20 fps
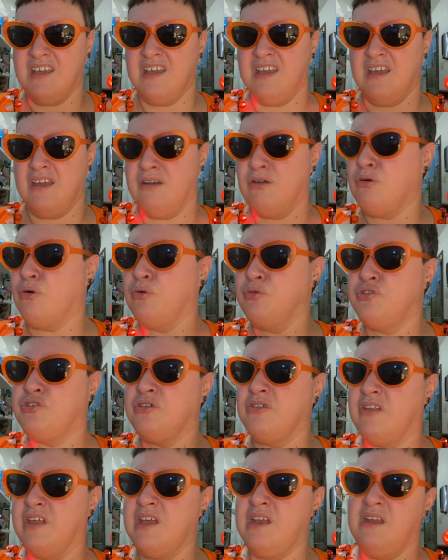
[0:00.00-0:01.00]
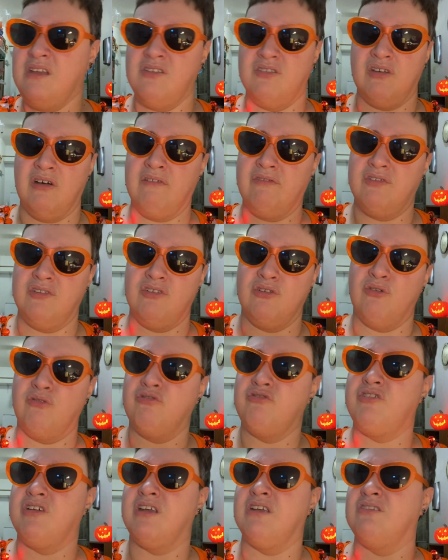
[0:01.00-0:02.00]
And older ladies often don't
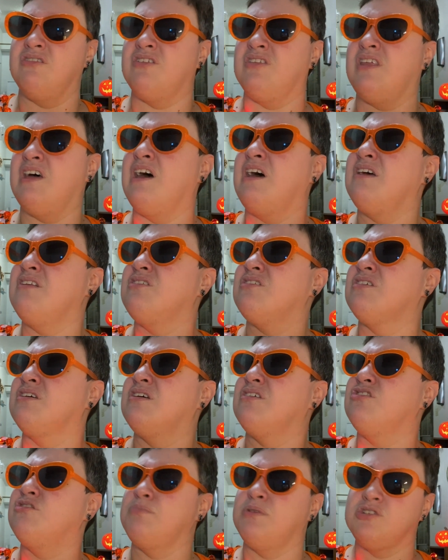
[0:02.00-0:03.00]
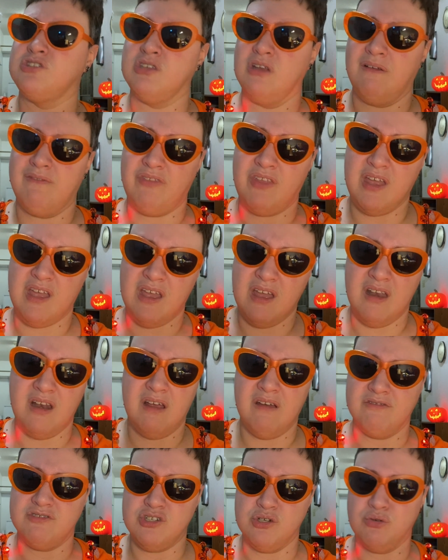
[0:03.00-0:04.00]
fit into that, especially if they can't
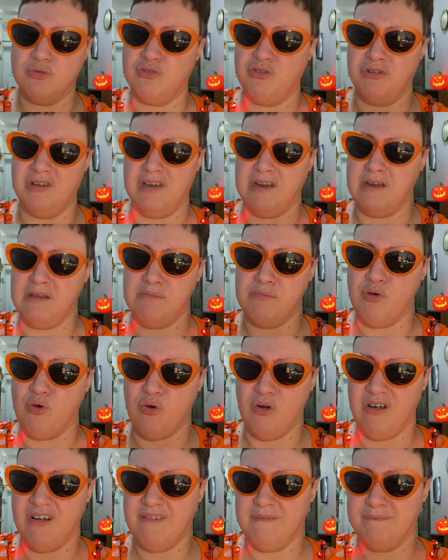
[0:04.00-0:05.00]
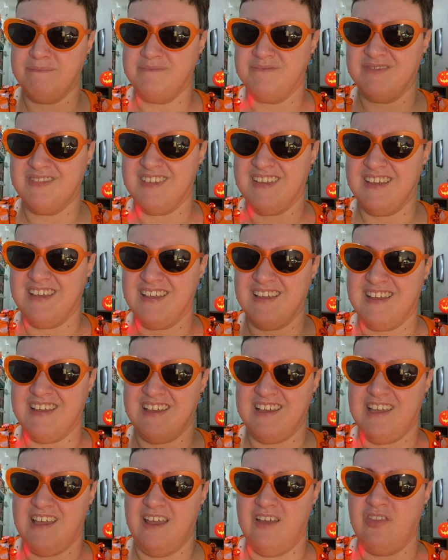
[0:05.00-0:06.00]
have children anymore.
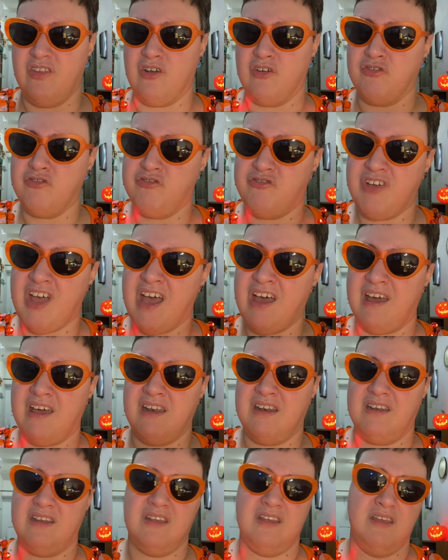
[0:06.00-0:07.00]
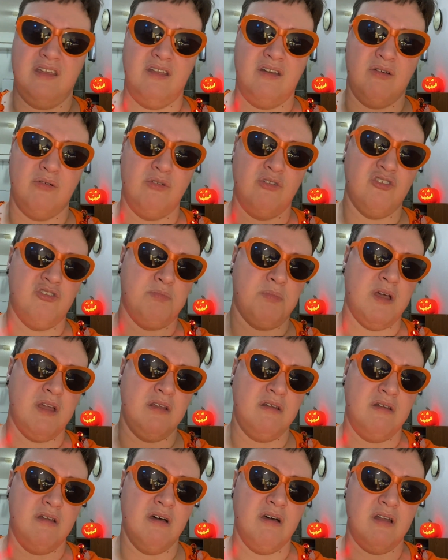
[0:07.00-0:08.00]
And they're fat, you know, despite
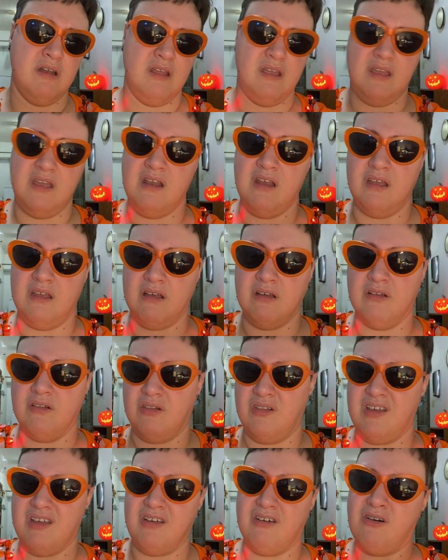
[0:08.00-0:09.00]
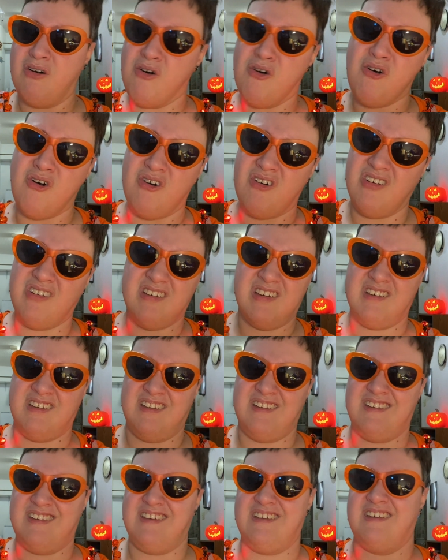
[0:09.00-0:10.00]
not eating like a hog,
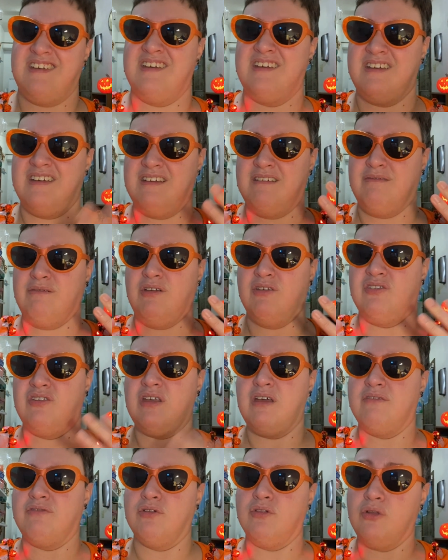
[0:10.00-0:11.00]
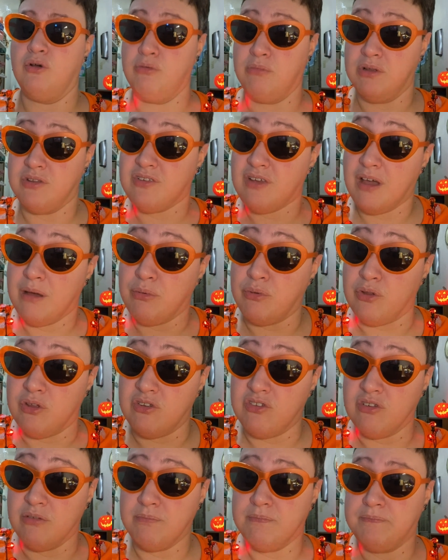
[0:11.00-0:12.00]
because they have a low metabolism.